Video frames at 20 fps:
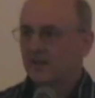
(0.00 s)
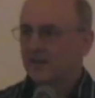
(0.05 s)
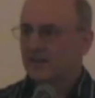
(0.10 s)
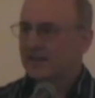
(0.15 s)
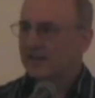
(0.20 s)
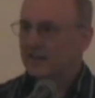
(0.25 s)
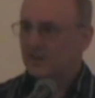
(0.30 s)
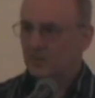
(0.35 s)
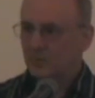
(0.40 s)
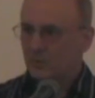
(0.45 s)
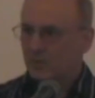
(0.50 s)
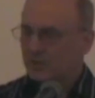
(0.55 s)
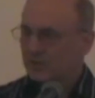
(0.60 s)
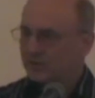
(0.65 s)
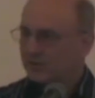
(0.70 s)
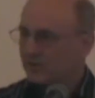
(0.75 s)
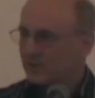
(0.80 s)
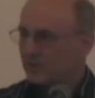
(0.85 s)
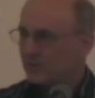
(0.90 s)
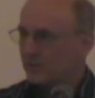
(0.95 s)
any award
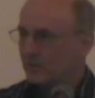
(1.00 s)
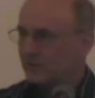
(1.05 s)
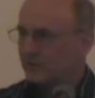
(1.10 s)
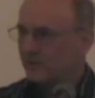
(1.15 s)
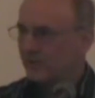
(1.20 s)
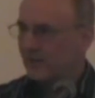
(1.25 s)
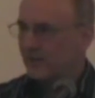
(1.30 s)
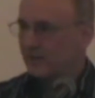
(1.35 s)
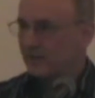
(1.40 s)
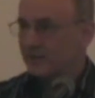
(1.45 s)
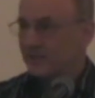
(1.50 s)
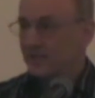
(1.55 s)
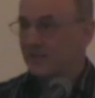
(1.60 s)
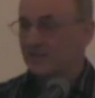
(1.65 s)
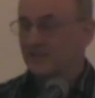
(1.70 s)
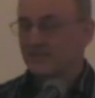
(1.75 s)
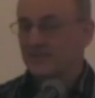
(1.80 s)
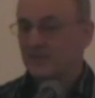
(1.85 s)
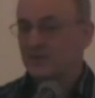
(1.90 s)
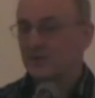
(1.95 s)
ceremonies we had. We
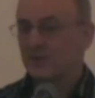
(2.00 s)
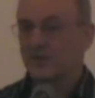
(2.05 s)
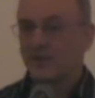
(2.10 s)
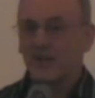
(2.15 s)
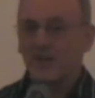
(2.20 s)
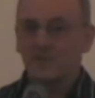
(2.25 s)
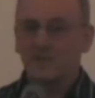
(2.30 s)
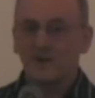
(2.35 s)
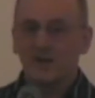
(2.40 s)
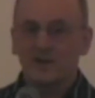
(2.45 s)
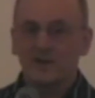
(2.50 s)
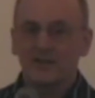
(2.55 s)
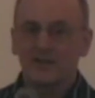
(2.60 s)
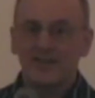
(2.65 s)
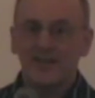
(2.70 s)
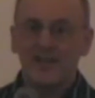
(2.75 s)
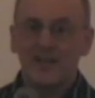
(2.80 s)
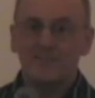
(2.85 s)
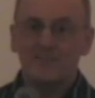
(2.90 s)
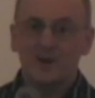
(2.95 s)
take the video camera out on
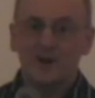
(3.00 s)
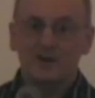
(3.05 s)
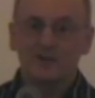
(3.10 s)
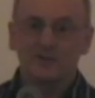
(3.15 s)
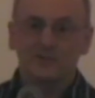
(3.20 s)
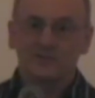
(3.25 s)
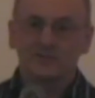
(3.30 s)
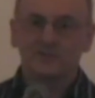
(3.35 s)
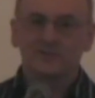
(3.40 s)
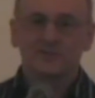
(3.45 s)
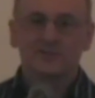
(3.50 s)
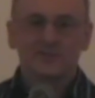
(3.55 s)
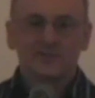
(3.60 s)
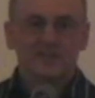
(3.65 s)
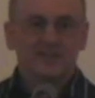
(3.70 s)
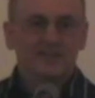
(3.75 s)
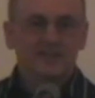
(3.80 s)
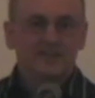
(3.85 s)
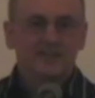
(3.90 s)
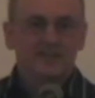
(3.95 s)
campouts
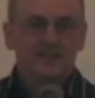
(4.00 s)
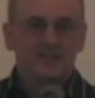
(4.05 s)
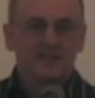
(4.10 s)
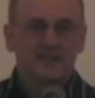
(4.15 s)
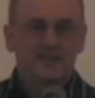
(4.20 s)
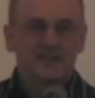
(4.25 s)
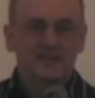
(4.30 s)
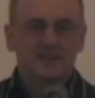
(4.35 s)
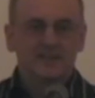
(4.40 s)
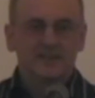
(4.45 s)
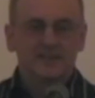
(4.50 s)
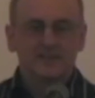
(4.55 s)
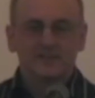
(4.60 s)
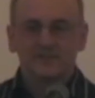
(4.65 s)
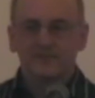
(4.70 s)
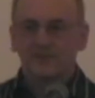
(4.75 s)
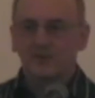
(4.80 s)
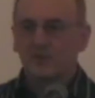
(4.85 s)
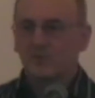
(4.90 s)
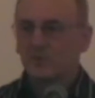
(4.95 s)

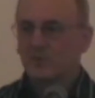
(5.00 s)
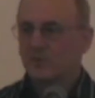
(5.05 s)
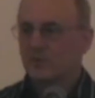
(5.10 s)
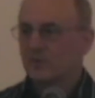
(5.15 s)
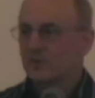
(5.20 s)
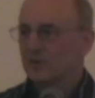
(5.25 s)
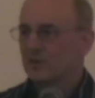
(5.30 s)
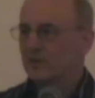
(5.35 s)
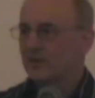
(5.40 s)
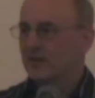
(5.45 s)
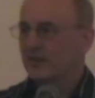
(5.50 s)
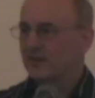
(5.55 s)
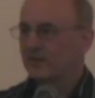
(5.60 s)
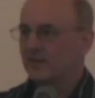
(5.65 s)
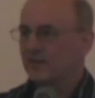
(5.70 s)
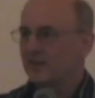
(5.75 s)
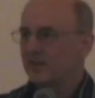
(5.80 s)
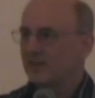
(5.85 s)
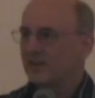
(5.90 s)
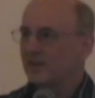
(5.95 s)
and film what we're doing out
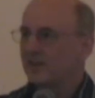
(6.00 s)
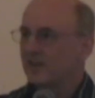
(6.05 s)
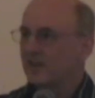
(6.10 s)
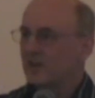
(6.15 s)
there.